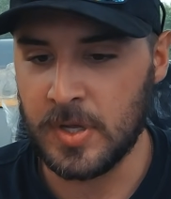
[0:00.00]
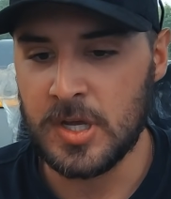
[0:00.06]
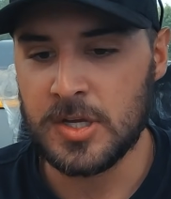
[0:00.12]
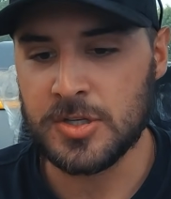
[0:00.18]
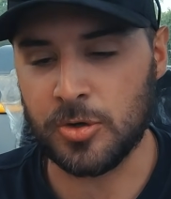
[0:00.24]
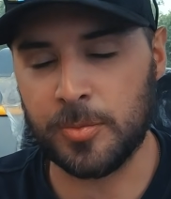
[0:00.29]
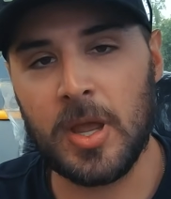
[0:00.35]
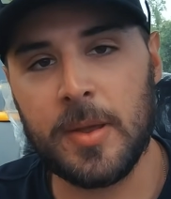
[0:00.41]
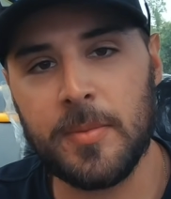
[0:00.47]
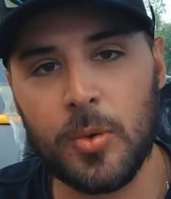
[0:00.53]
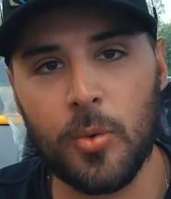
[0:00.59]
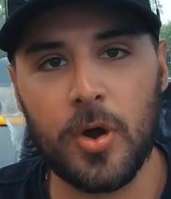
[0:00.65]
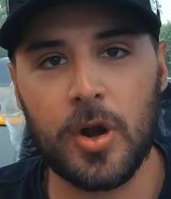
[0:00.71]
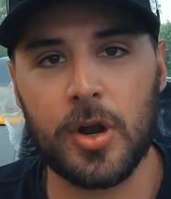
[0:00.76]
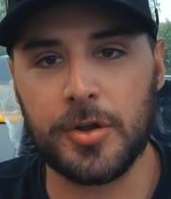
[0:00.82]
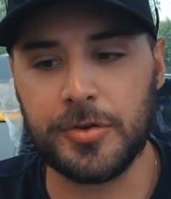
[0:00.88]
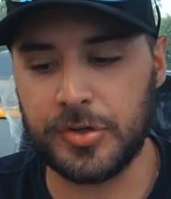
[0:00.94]
So maybe
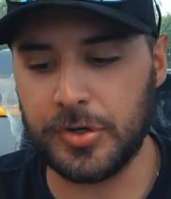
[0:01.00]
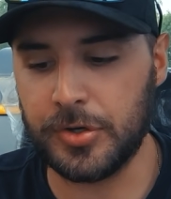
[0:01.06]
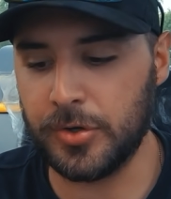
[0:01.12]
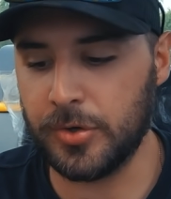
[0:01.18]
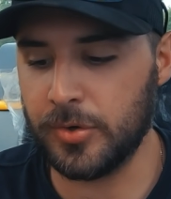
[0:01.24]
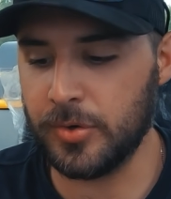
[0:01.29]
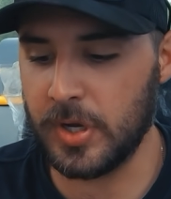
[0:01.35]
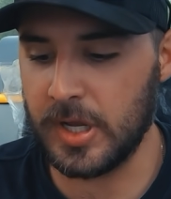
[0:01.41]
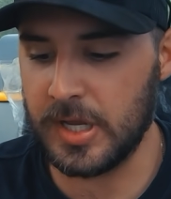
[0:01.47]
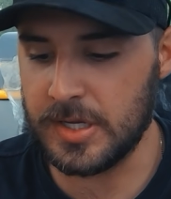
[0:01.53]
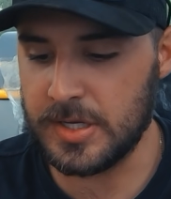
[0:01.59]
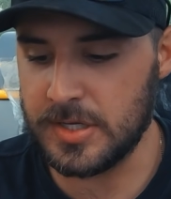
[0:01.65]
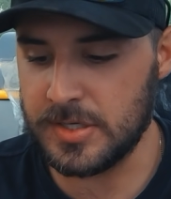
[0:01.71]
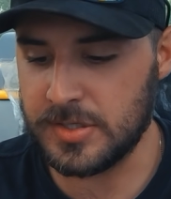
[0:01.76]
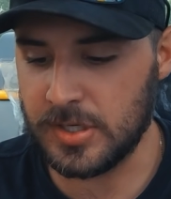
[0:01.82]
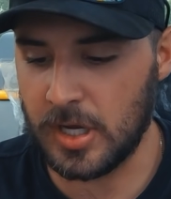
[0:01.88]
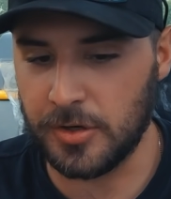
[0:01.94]
what I'll do
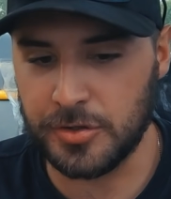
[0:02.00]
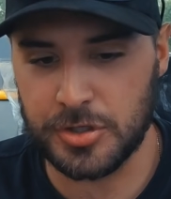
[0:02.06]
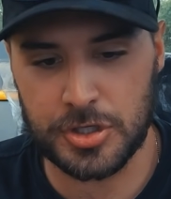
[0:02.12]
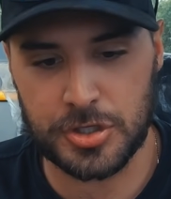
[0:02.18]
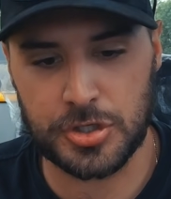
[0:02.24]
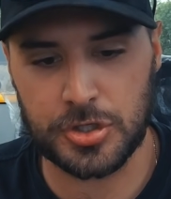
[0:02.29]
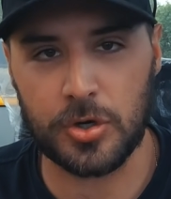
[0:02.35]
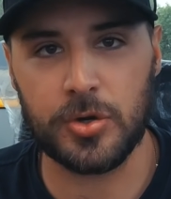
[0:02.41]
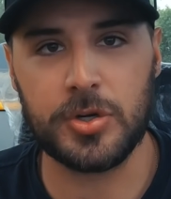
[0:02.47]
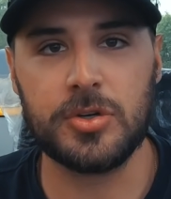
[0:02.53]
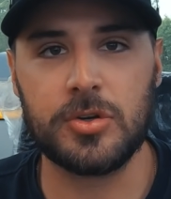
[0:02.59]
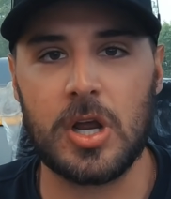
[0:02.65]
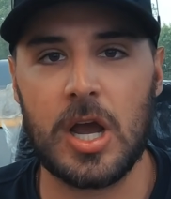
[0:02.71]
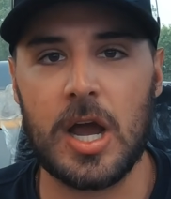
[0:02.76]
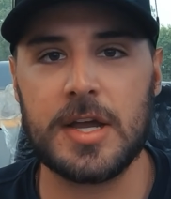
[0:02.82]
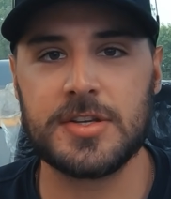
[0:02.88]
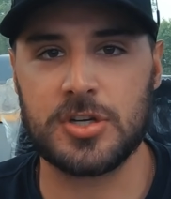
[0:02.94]
is I'll just show you
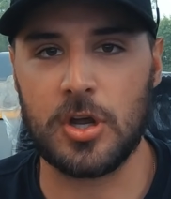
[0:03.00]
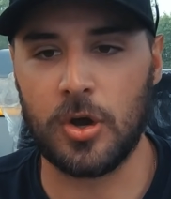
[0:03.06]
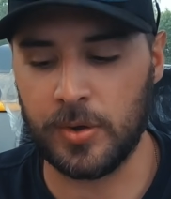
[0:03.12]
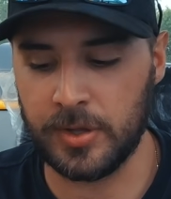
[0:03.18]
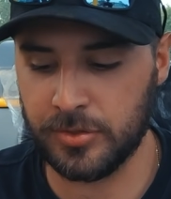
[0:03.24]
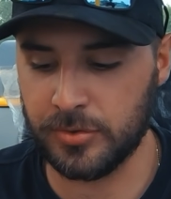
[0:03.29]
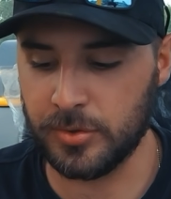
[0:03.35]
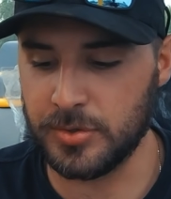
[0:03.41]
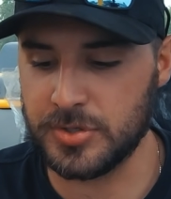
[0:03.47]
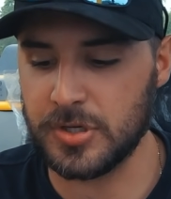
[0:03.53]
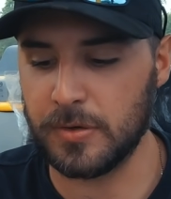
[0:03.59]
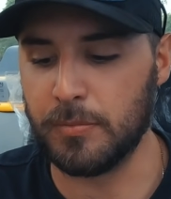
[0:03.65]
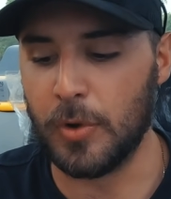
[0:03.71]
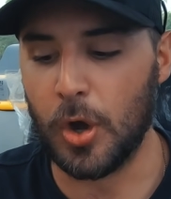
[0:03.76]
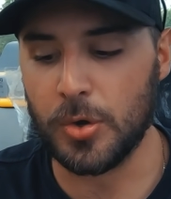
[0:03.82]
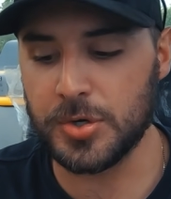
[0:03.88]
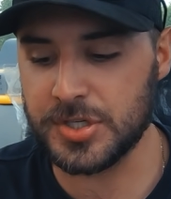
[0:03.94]
guys going through some
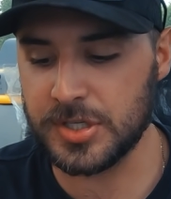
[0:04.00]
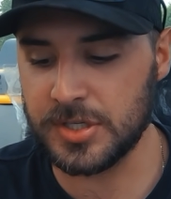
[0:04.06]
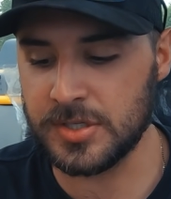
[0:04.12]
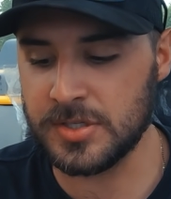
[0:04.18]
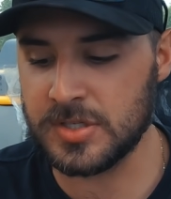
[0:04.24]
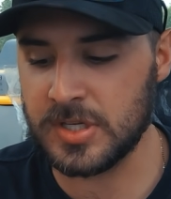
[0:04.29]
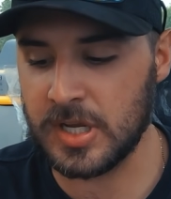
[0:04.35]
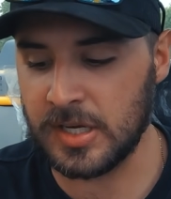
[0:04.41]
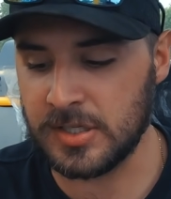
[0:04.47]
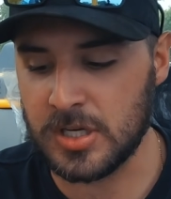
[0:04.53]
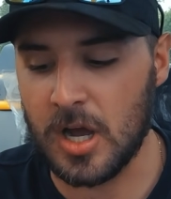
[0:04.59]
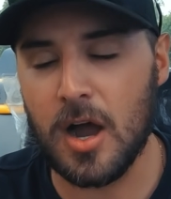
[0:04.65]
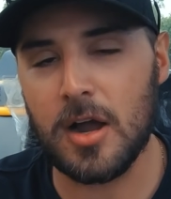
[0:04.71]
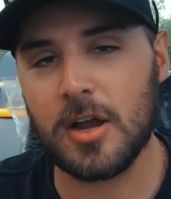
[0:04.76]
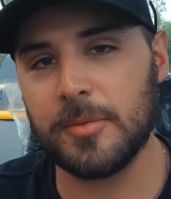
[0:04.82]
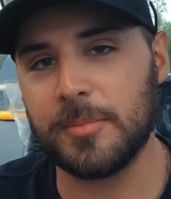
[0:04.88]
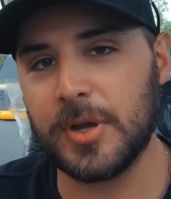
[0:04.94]
motions and
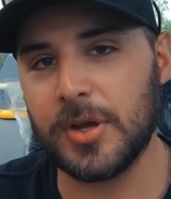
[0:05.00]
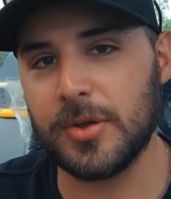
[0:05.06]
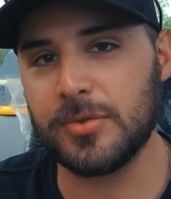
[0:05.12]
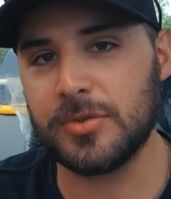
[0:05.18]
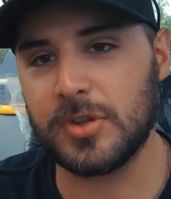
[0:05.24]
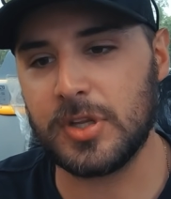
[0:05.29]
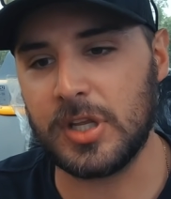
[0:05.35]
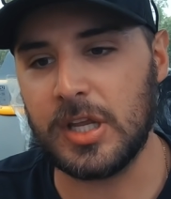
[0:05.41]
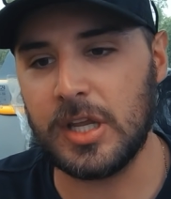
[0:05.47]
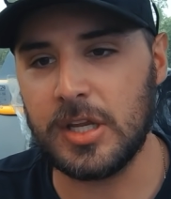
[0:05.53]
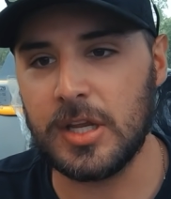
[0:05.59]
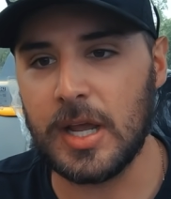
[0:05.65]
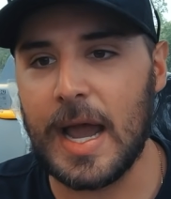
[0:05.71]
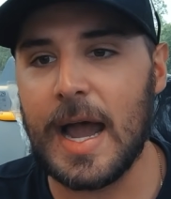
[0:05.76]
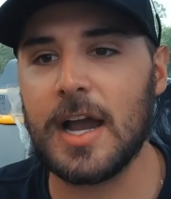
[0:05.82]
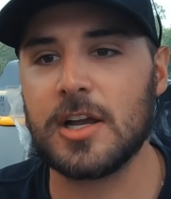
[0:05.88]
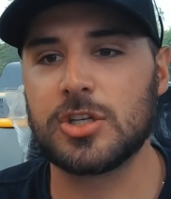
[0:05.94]
talk about the
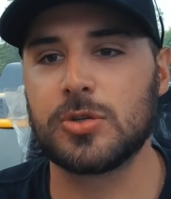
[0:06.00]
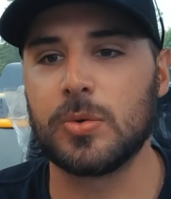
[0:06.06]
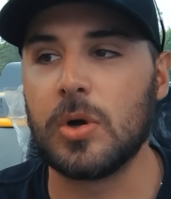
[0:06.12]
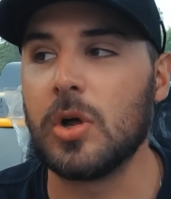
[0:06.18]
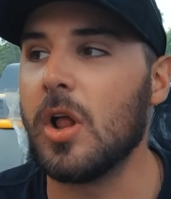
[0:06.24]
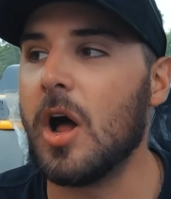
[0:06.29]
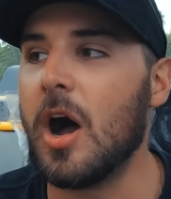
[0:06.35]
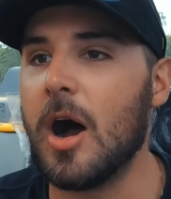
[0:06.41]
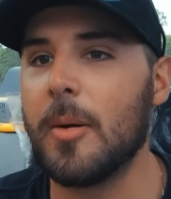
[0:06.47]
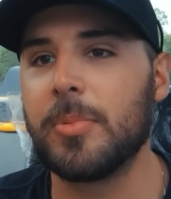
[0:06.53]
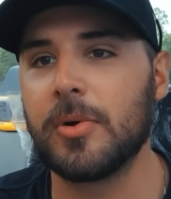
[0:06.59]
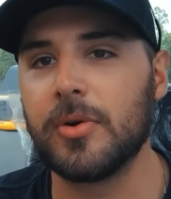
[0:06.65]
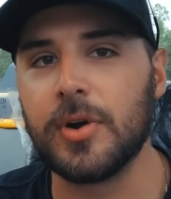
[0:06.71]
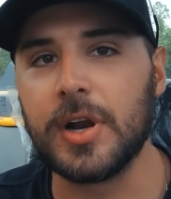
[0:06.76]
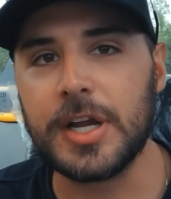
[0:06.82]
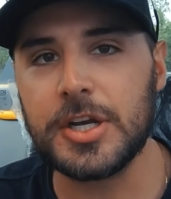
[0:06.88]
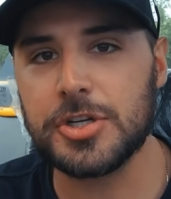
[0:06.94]
actual
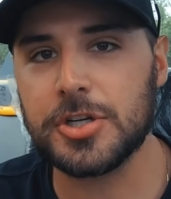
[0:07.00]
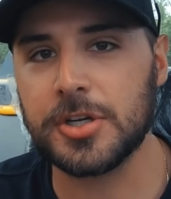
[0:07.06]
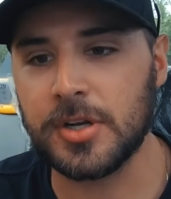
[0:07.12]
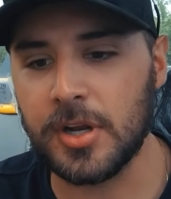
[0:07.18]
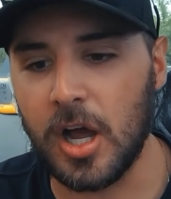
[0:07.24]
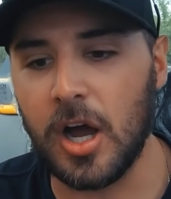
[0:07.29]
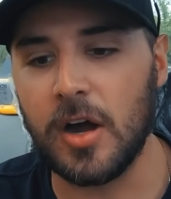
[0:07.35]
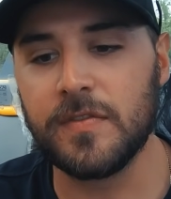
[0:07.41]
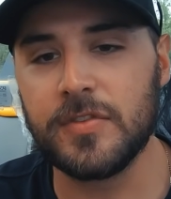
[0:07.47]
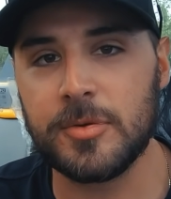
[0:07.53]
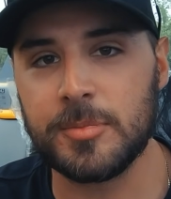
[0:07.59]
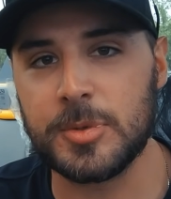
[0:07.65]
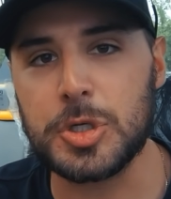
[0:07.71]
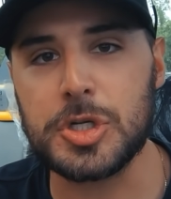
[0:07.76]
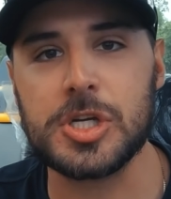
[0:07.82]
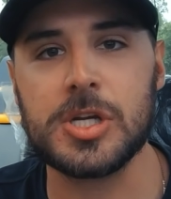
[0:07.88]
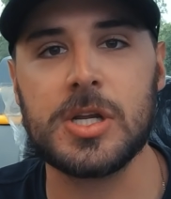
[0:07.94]
operation of the
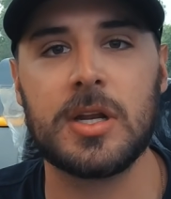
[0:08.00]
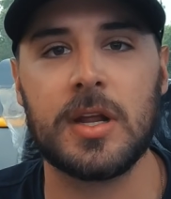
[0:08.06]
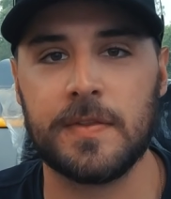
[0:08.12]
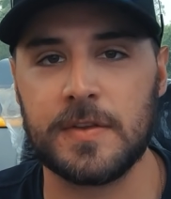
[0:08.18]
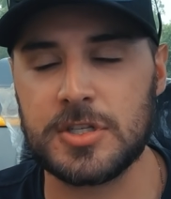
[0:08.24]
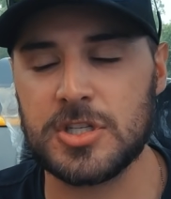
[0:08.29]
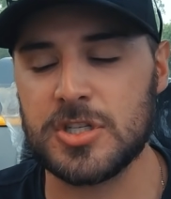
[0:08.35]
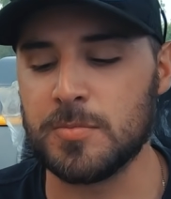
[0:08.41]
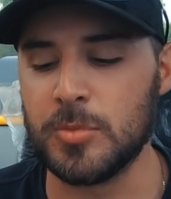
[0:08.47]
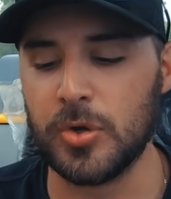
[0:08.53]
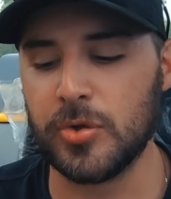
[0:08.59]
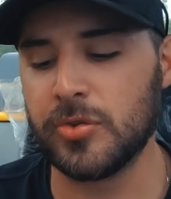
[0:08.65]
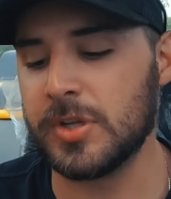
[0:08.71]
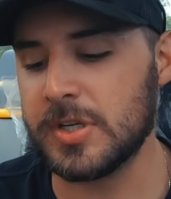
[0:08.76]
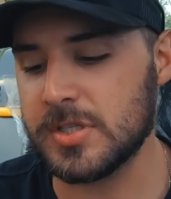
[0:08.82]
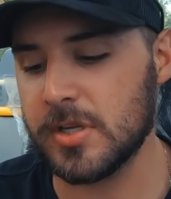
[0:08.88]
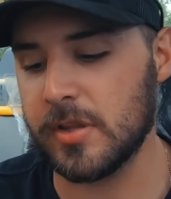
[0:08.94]
machine and the
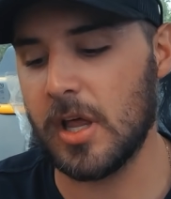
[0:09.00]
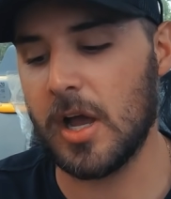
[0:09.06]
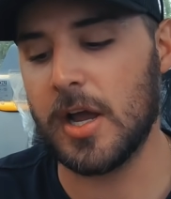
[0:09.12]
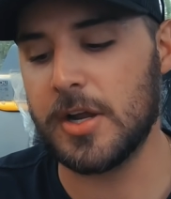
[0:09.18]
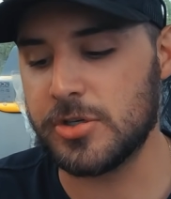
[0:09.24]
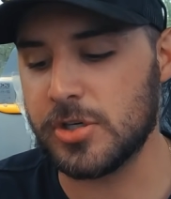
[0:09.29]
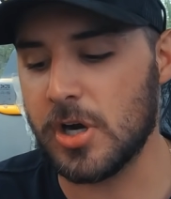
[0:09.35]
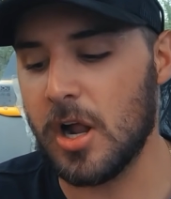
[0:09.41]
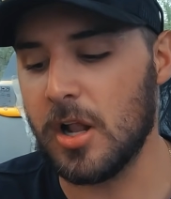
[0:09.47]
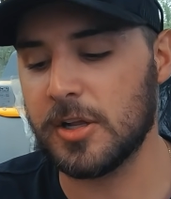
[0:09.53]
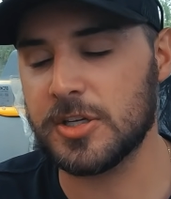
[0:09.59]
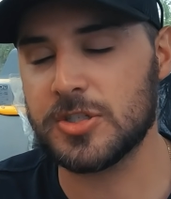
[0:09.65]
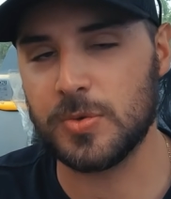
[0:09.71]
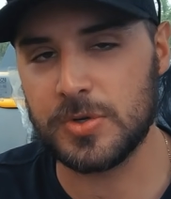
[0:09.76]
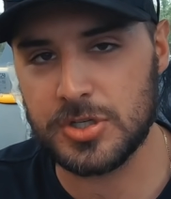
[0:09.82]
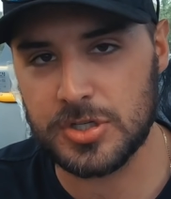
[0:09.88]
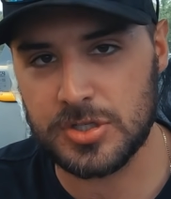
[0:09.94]
smoothness of the
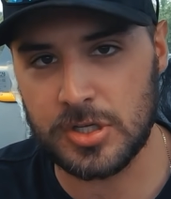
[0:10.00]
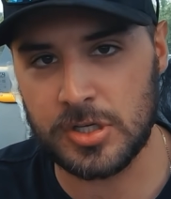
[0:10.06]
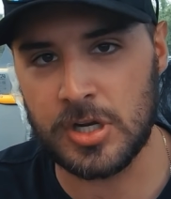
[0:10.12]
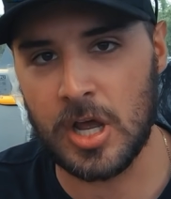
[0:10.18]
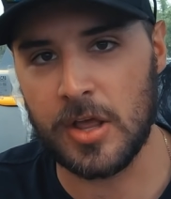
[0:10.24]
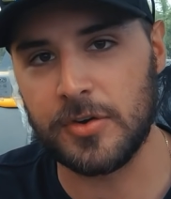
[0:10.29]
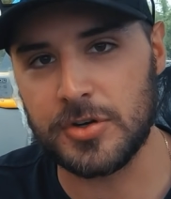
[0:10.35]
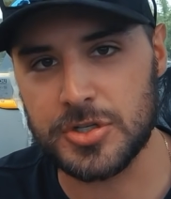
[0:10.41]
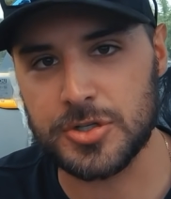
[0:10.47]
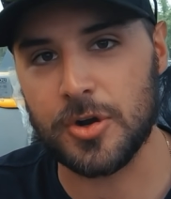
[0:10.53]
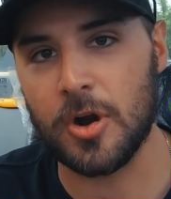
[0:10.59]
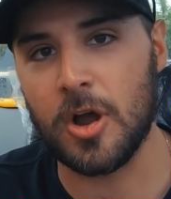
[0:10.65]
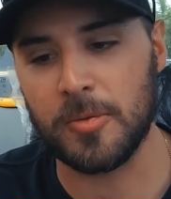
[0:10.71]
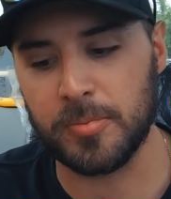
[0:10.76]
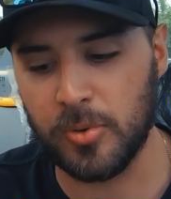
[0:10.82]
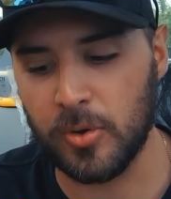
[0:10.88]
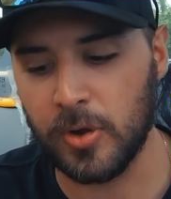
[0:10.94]
hydraulics, which is another
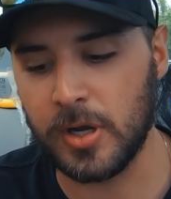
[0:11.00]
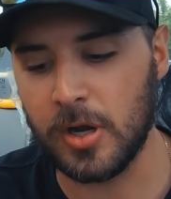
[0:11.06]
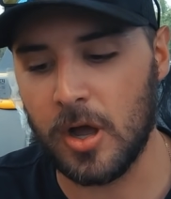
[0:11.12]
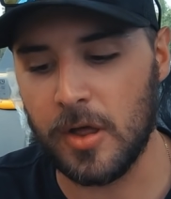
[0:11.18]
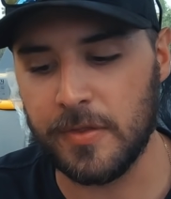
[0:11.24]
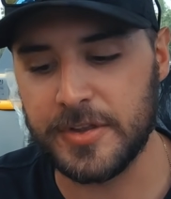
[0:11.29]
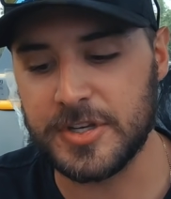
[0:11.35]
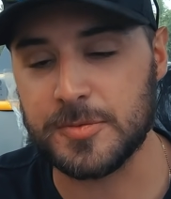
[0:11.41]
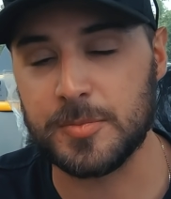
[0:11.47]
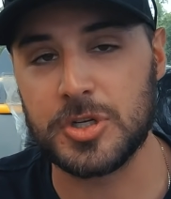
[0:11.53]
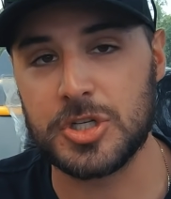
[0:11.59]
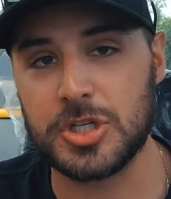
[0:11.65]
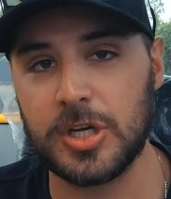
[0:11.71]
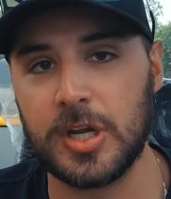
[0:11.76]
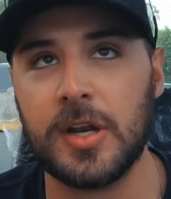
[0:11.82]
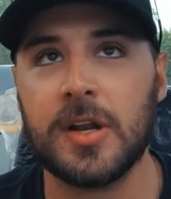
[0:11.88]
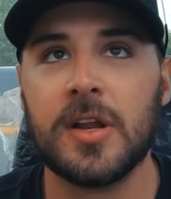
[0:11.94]
strong point on this machine.